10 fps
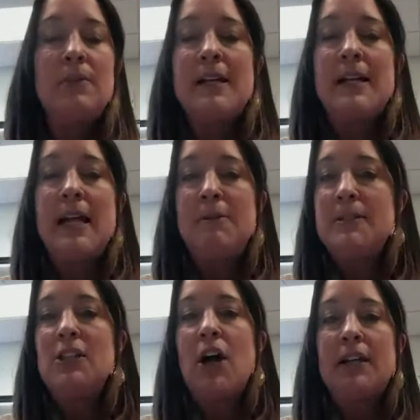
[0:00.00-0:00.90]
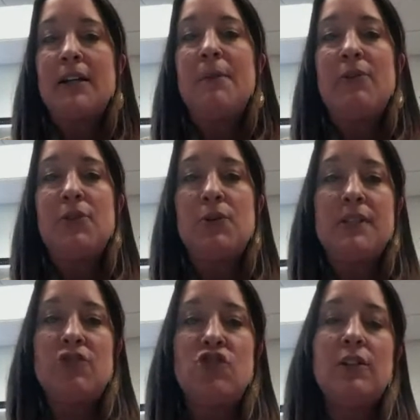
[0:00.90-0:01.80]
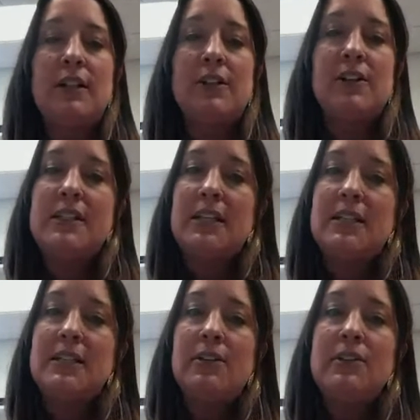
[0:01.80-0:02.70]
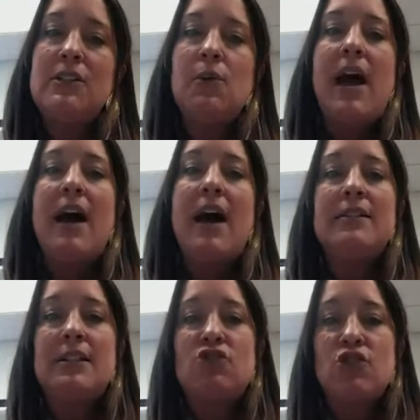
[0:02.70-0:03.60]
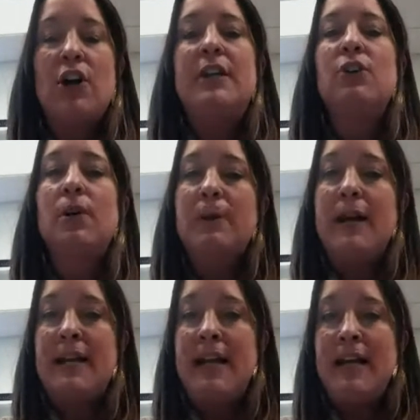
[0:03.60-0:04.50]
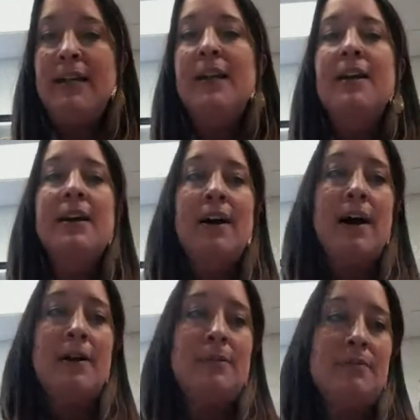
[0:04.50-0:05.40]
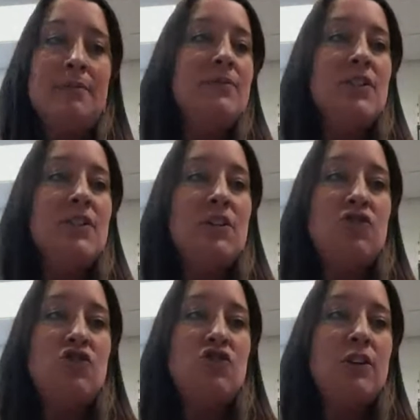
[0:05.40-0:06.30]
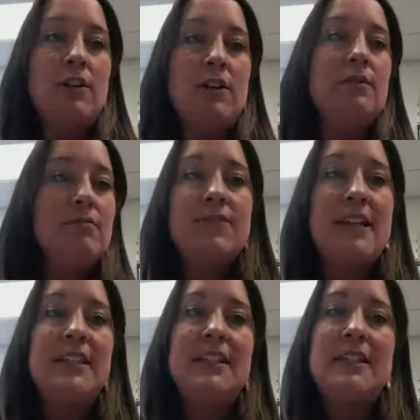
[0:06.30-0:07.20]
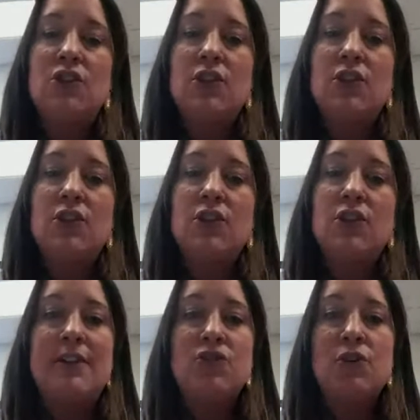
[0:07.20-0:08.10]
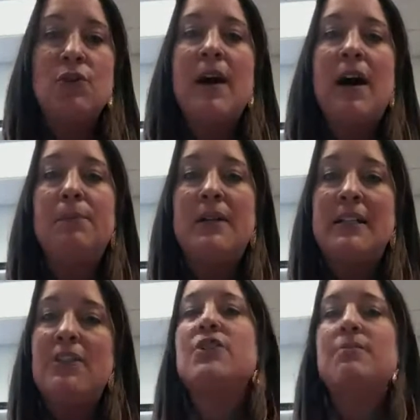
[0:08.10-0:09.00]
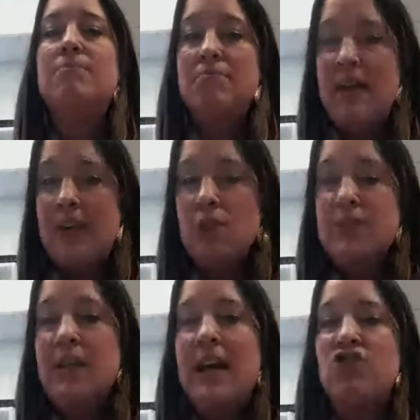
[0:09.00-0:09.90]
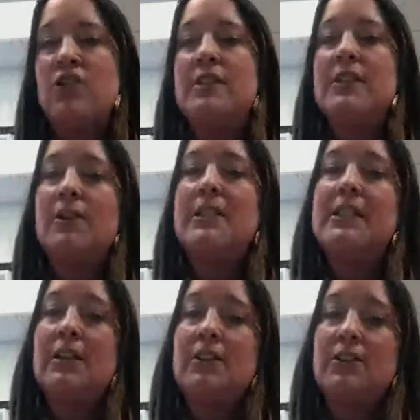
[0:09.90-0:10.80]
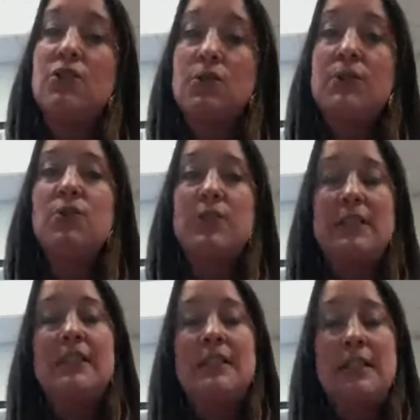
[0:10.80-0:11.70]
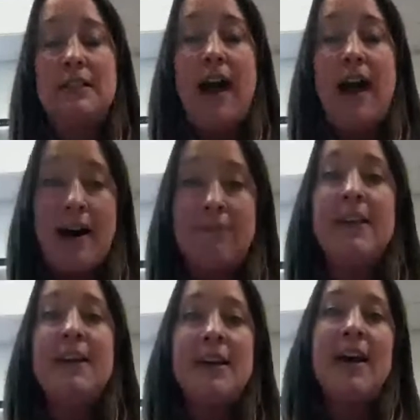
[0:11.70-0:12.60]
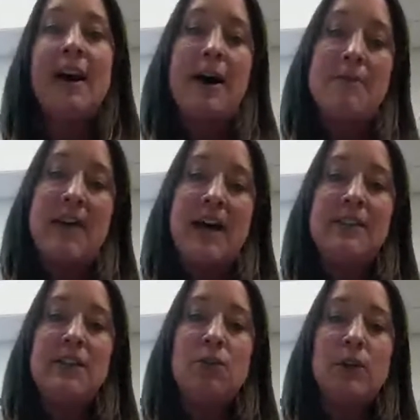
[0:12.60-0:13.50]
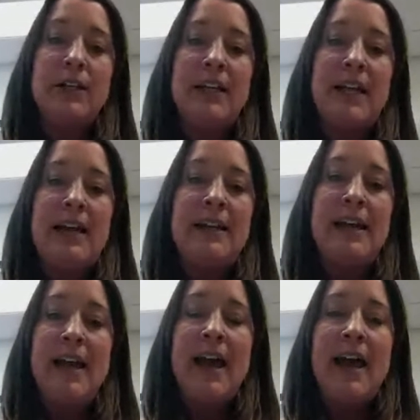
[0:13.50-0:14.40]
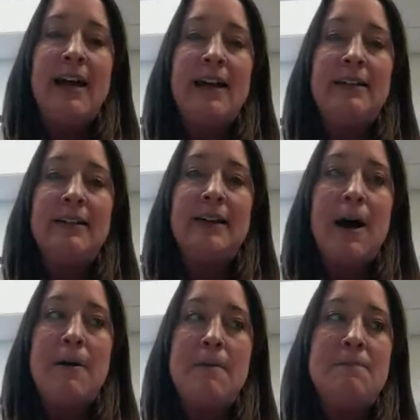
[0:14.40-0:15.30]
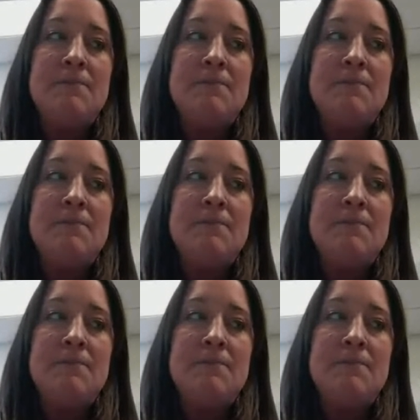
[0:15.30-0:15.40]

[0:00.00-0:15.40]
when Amy was talking about those digital literacy skills, so as teachers are incorporating digital devices into the classroom, helping teachers to make those connections of what skills do students need to have as they're working. And